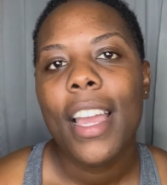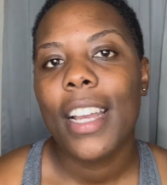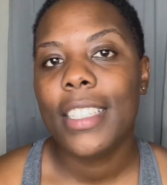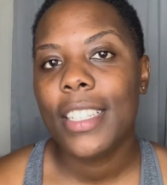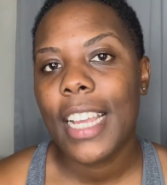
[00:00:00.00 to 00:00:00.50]

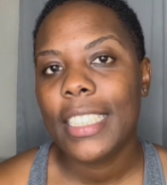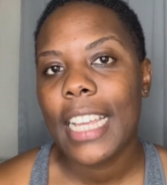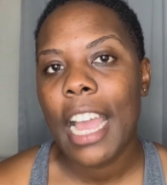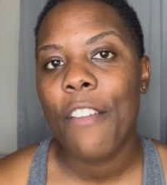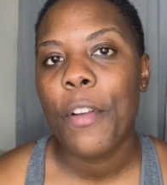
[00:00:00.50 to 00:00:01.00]
Until next
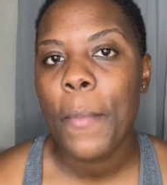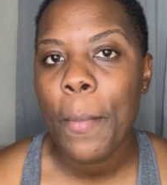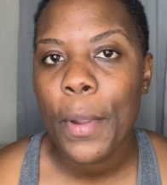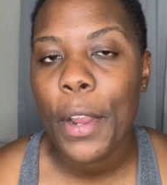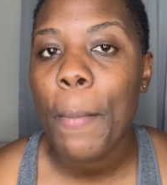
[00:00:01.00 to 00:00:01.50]
time,
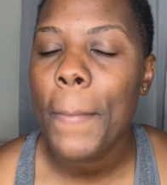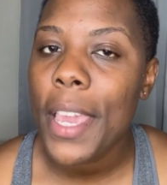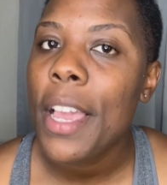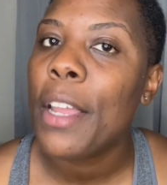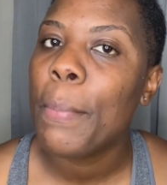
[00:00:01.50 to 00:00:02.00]
remember,
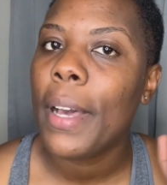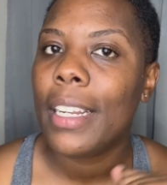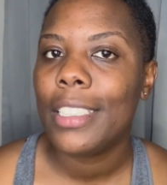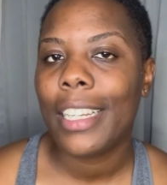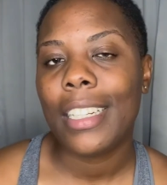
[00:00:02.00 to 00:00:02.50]
be
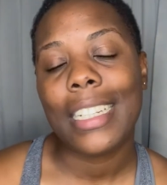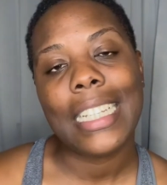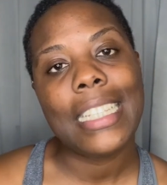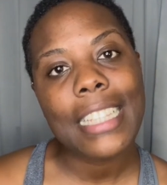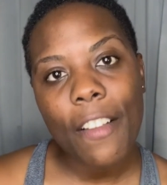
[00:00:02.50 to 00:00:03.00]
unapologetically
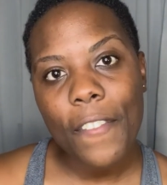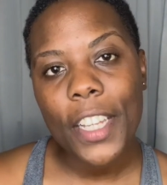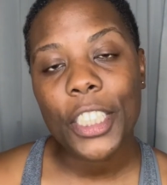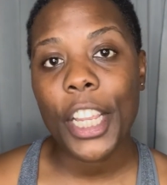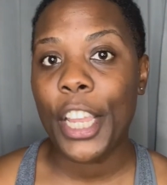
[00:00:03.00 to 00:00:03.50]

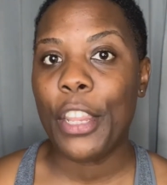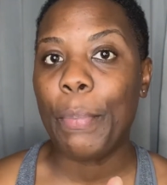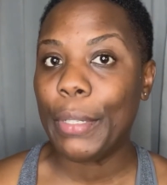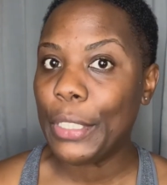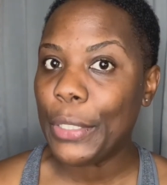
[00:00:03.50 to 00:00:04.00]
selfish in the
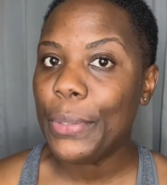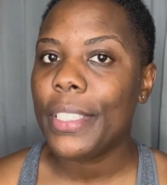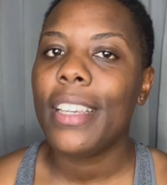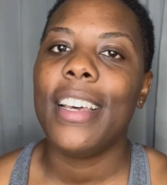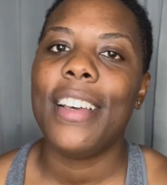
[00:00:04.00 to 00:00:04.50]
pursuit
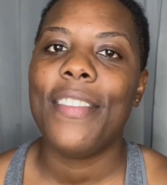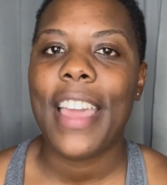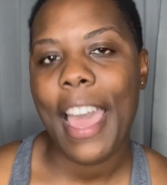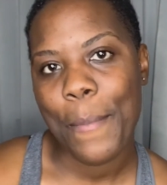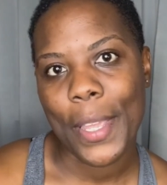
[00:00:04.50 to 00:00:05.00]
of
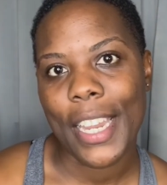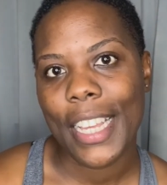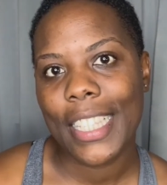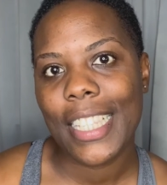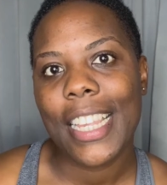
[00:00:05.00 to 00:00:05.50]

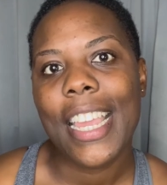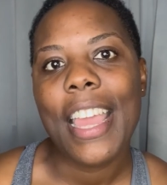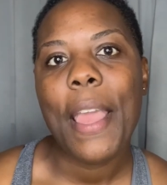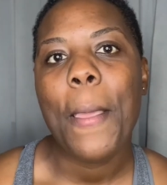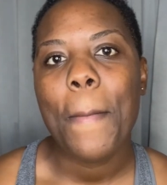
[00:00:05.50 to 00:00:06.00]
happiness.
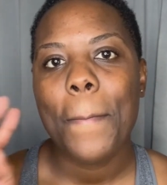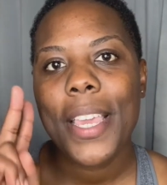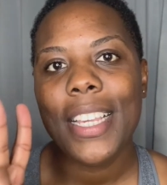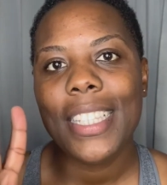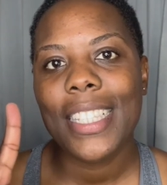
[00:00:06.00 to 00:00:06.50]

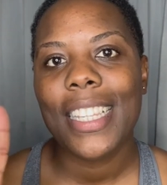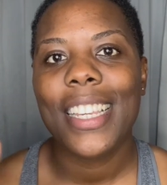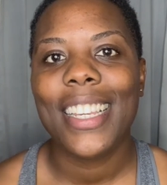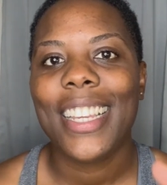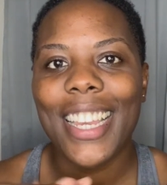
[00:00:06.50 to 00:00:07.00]
Peace
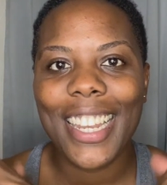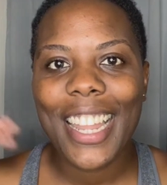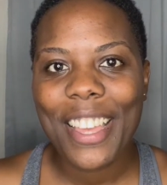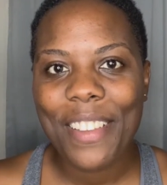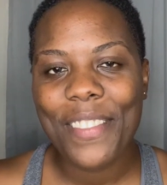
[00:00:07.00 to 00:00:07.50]
and
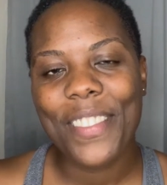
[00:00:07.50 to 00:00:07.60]
love.